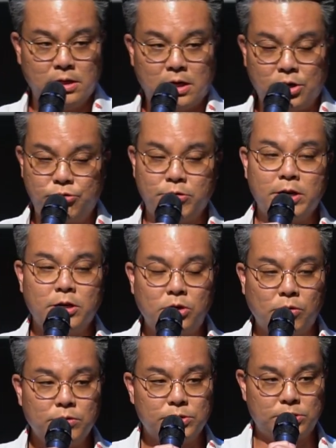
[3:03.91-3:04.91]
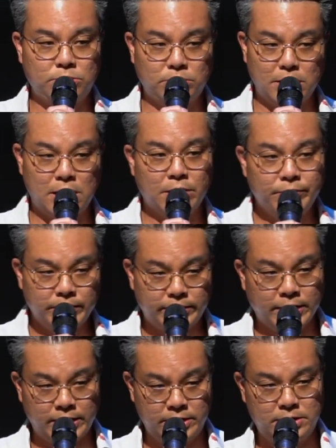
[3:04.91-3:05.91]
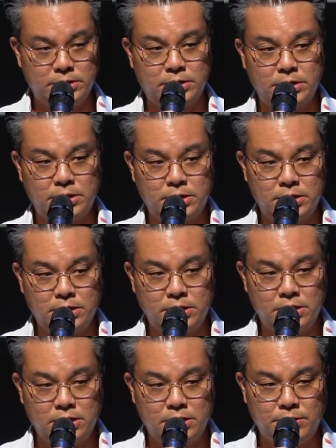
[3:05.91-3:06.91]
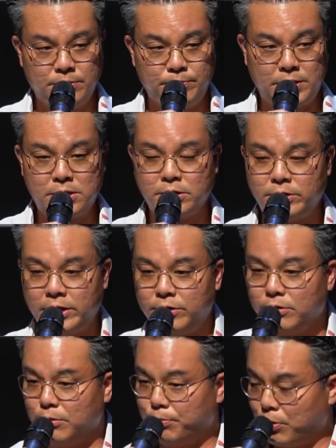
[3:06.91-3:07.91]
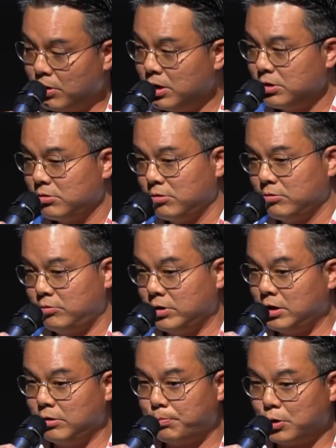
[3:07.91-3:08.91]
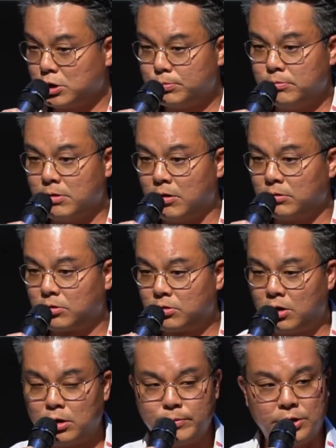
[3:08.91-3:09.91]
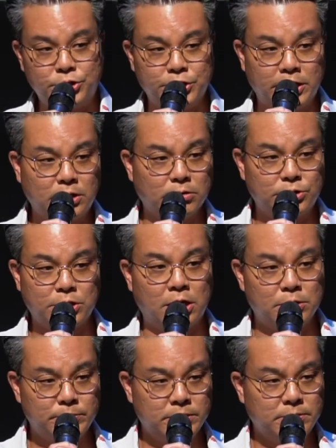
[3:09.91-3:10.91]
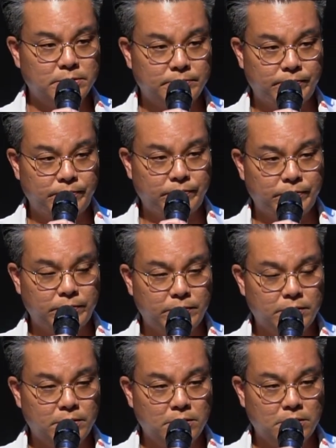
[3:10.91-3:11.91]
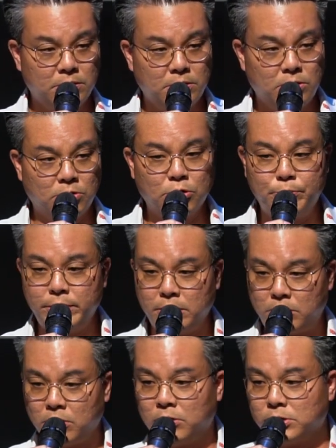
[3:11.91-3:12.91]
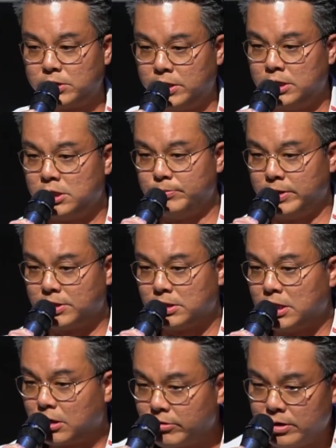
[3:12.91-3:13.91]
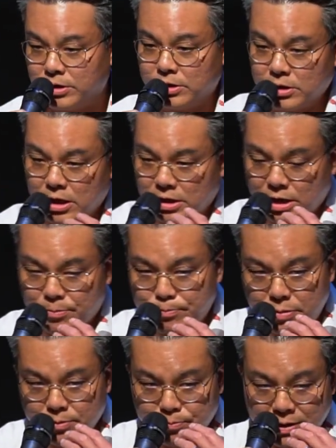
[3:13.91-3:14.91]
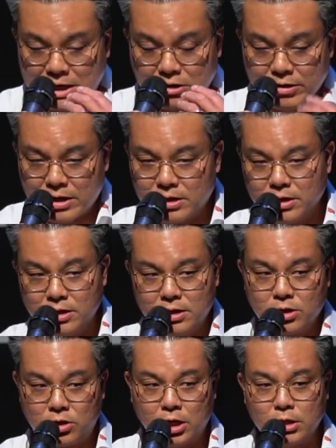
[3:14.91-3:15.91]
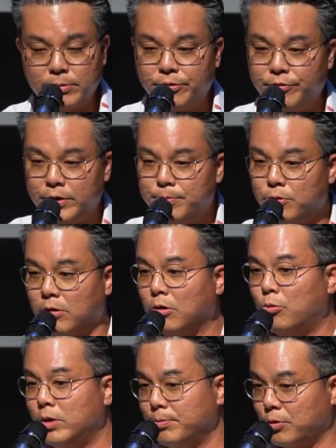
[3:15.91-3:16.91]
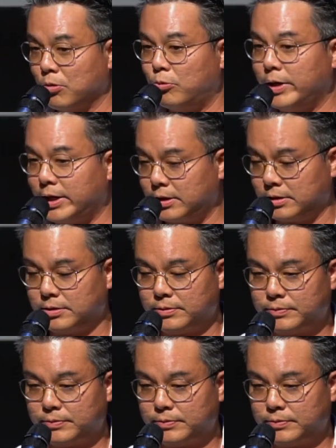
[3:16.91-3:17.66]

I dreaded going to school every day because either the boys would either push me around, calling me a chink or a Chinaman, or it would be the girls teasing me, snickering and bickering, calling me feeble or a wimp or weak.